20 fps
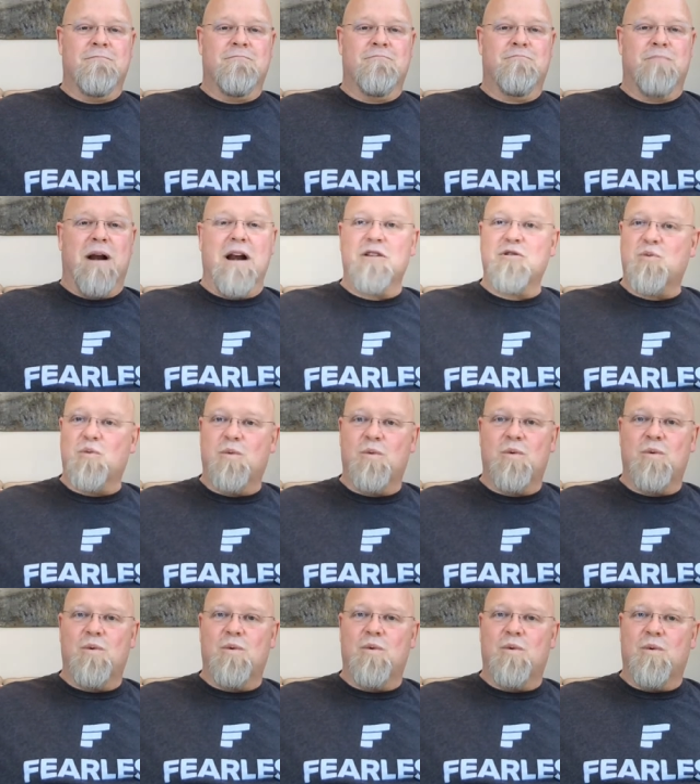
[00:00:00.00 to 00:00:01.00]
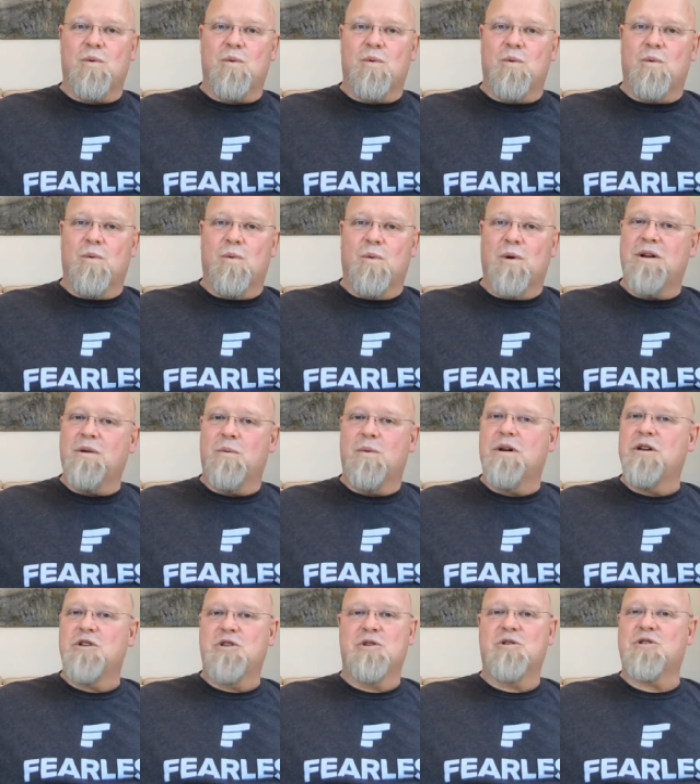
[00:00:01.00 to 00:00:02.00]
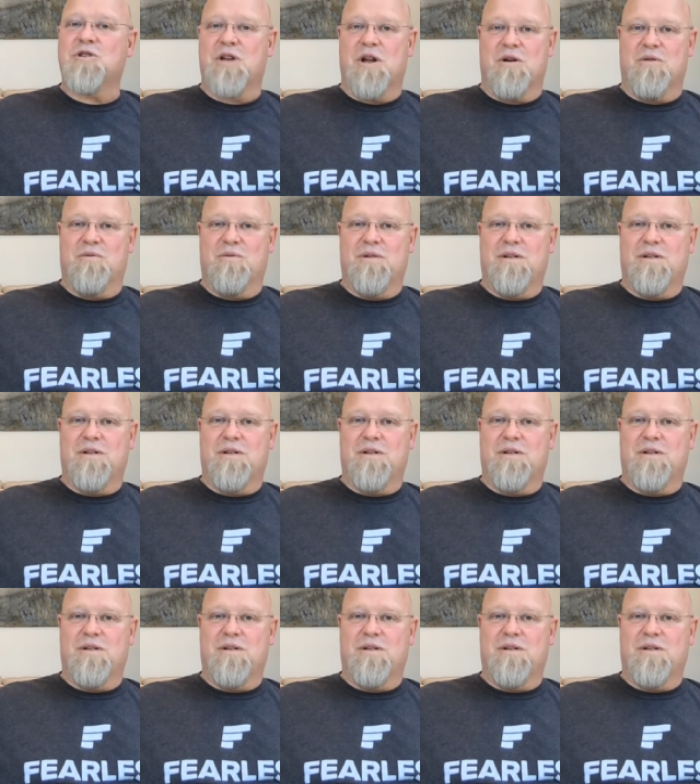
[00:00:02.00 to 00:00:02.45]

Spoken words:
Parents, what is your stone?